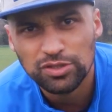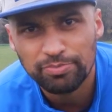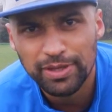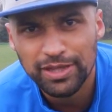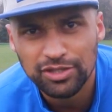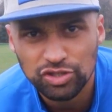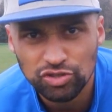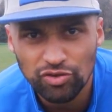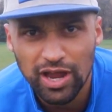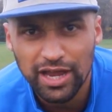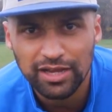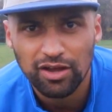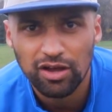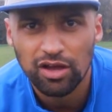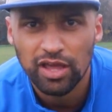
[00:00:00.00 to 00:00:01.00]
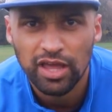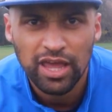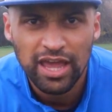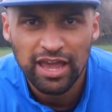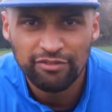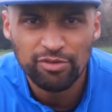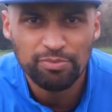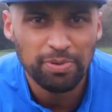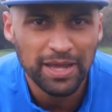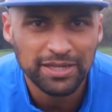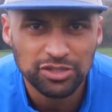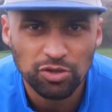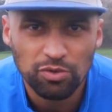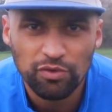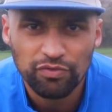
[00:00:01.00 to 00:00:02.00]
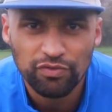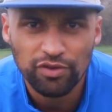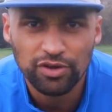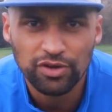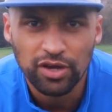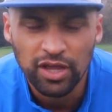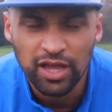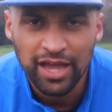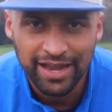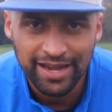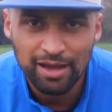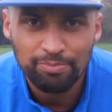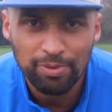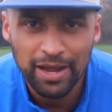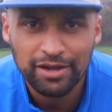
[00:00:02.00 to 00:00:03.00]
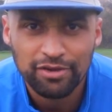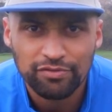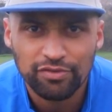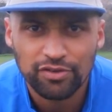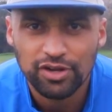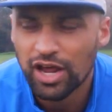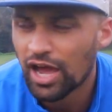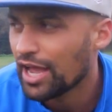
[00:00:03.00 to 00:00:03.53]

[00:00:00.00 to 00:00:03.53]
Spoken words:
be the striker. If we played two up front and I played up front,